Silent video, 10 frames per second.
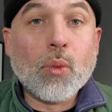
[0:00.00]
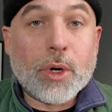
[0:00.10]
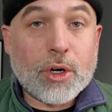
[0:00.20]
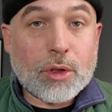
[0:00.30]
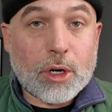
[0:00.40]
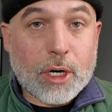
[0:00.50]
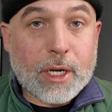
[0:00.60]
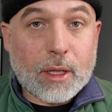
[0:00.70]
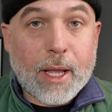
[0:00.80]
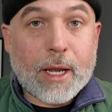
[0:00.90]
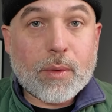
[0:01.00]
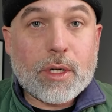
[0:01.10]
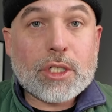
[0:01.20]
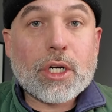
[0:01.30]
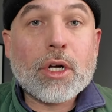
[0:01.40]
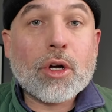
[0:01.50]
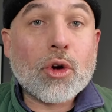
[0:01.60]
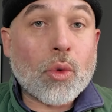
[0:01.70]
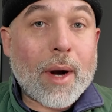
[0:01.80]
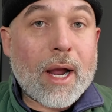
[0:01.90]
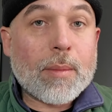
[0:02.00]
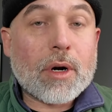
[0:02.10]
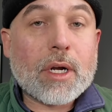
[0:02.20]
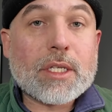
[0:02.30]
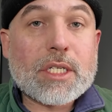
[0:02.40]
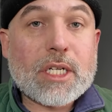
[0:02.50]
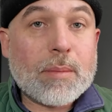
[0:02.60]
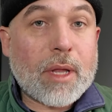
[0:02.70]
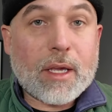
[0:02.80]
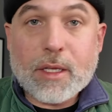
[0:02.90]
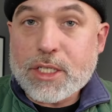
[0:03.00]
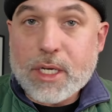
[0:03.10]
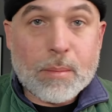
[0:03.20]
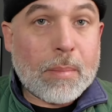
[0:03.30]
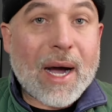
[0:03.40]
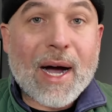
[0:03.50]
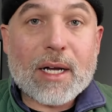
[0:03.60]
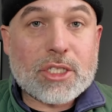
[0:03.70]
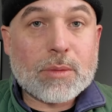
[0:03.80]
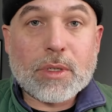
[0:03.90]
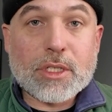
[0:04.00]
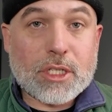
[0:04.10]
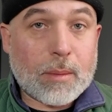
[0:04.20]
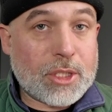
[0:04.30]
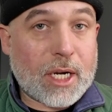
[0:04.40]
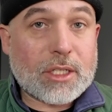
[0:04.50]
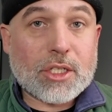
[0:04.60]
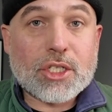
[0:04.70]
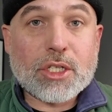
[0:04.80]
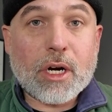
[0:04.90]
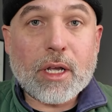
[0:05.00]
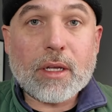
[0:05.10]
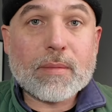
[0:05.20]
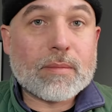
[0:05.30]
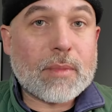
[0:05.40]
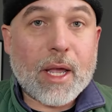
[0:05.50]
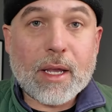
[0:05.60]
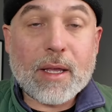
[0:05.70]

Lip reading: When you're learning a language, grammar can seem like this impossible subject to study, like